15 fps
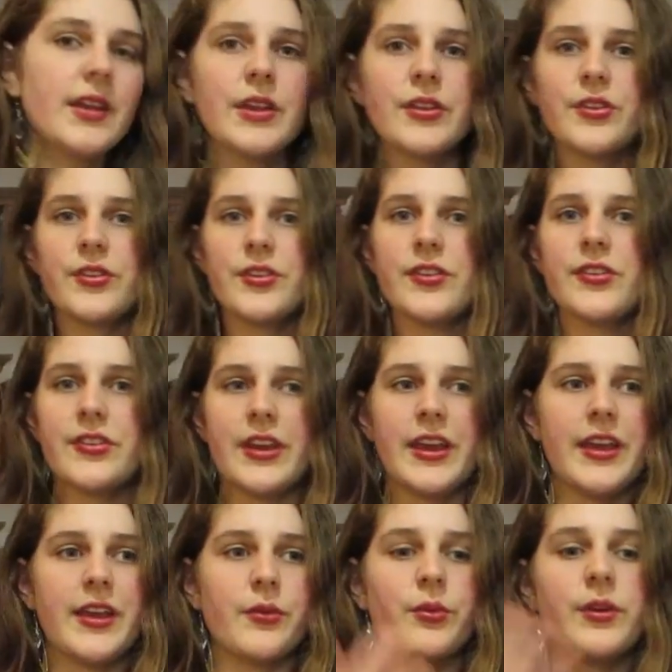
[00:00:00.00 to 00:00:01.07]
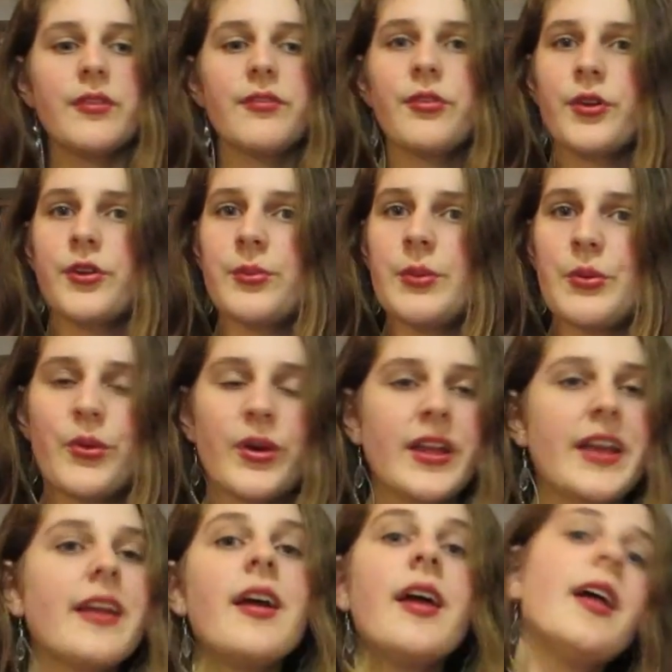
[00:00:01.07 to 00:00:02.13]
So just a reinforcement
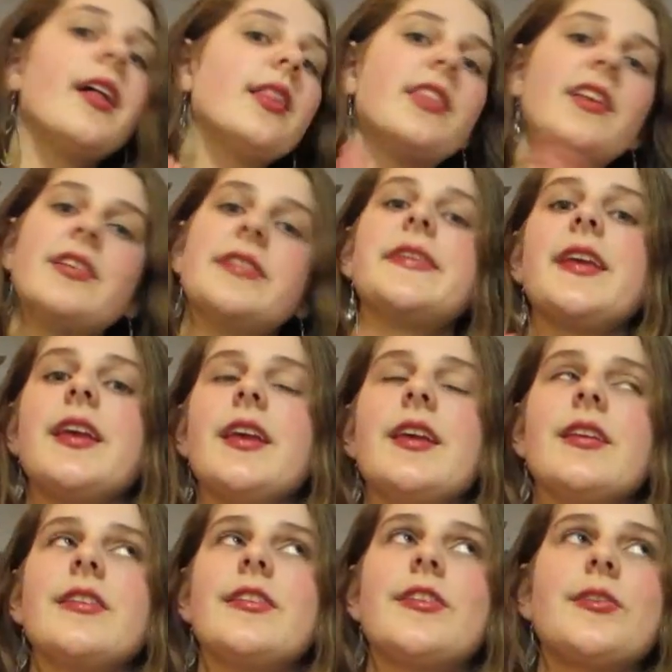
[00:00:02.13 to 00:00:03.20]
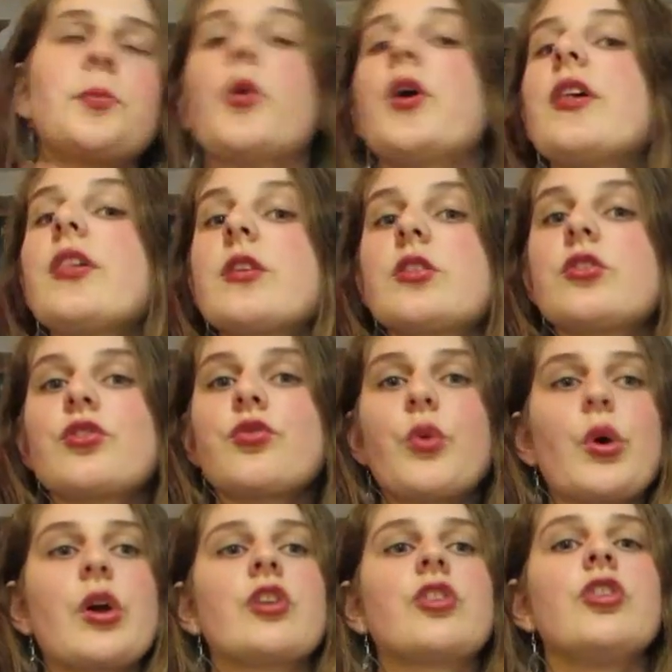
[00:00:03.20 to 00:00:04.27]
warning, this is spoilers
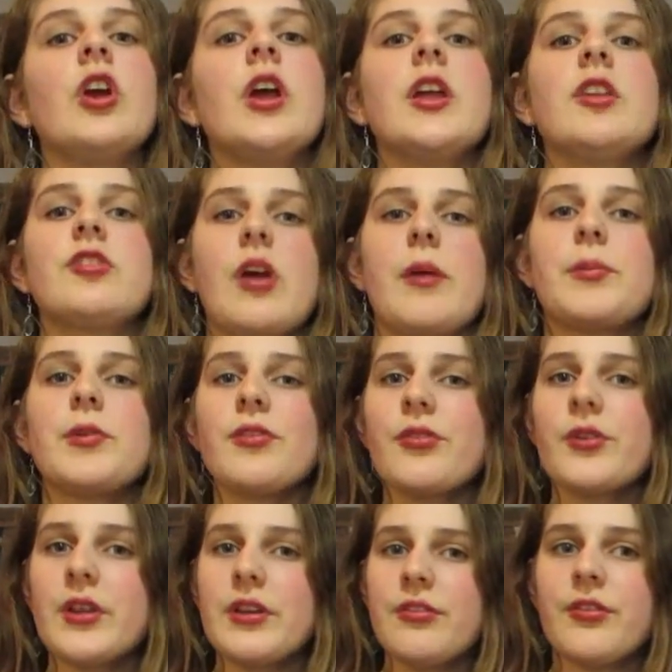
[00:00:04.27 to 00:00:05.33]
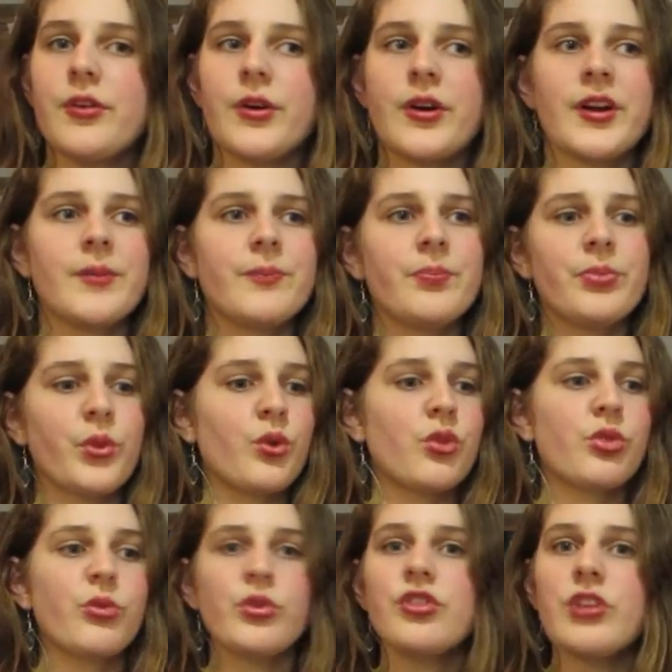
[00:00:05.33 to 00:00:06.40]
for chapter 44, or
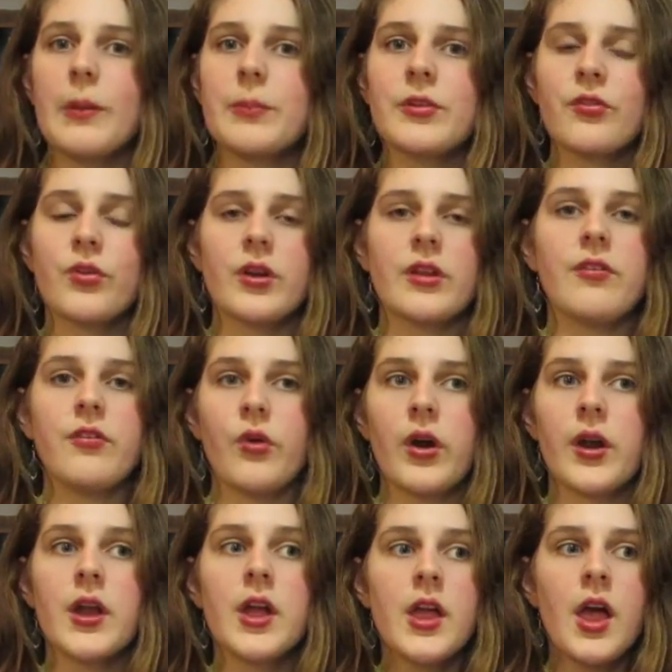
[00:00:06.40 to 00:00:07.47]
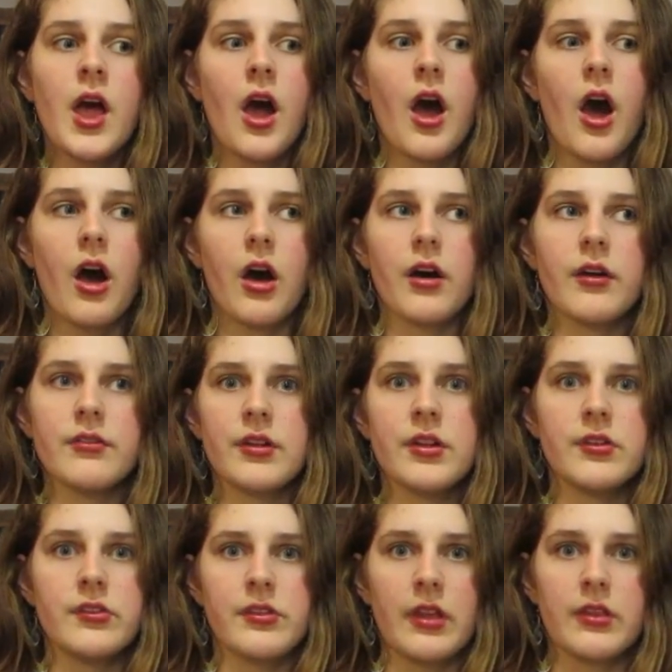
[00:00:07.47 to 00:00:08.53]
through chapter 44 of
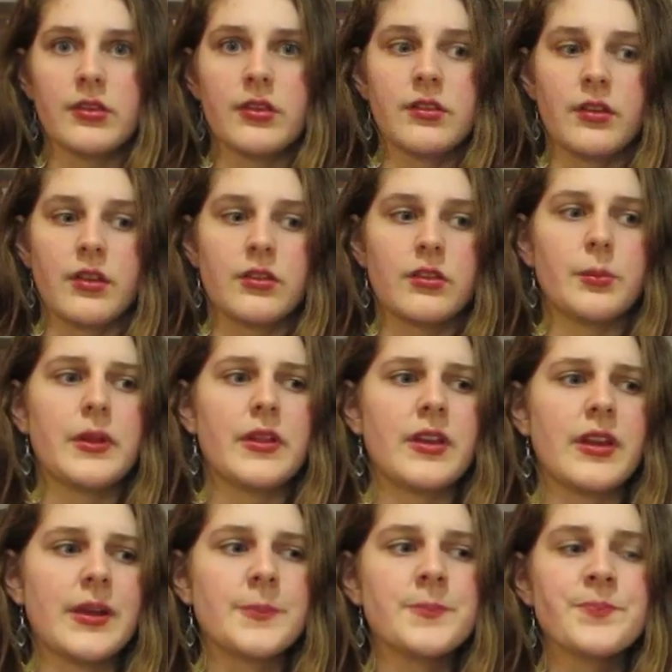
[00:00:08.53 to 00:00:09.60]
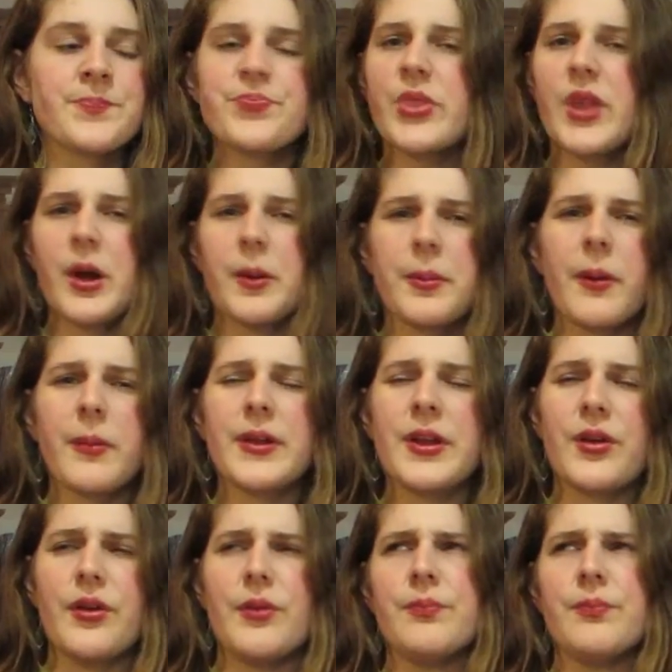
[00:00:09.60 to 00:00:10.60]
Sense and Sensibility. I'll probably go